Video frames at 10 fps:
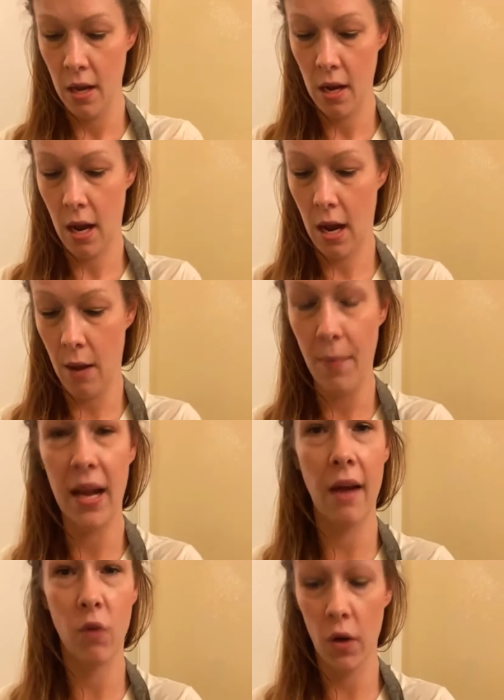And
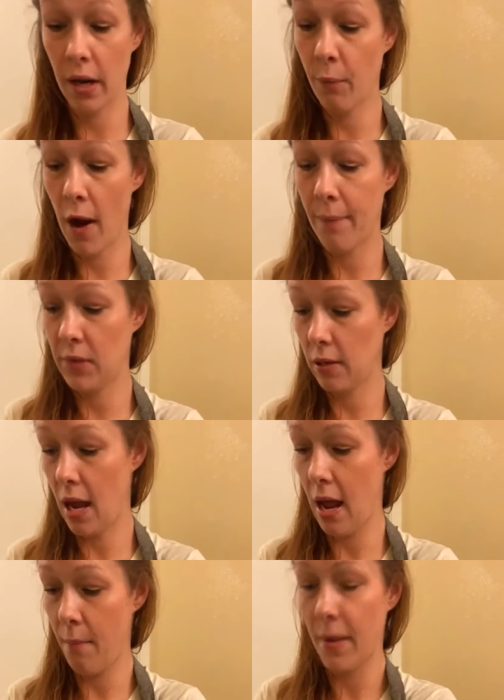I've already prepped
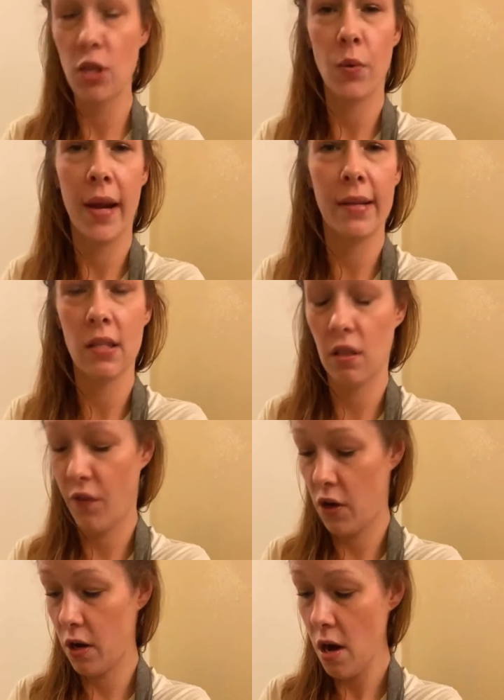my
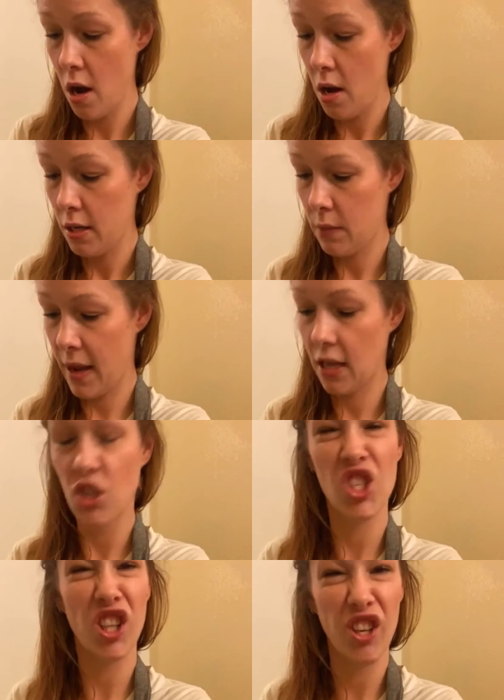transfer to make it
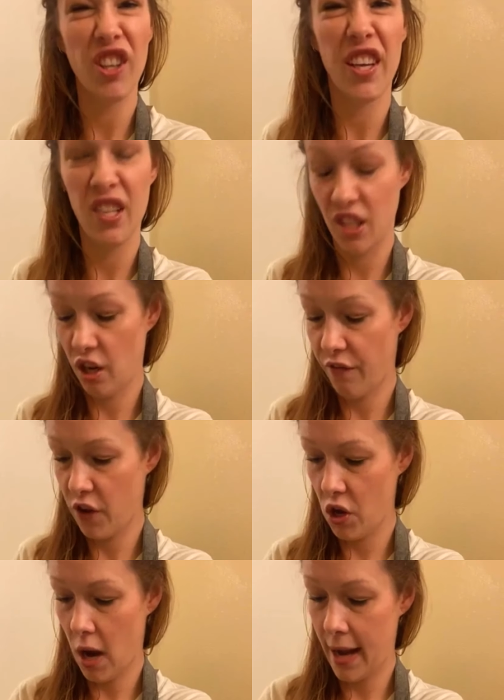just a little easier for
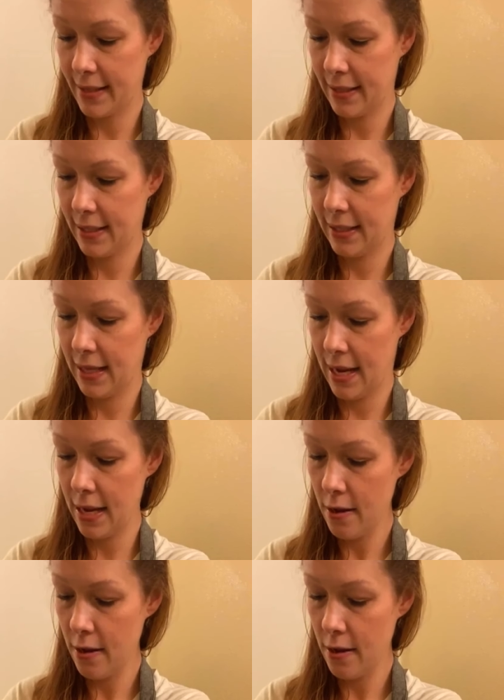you guys to see.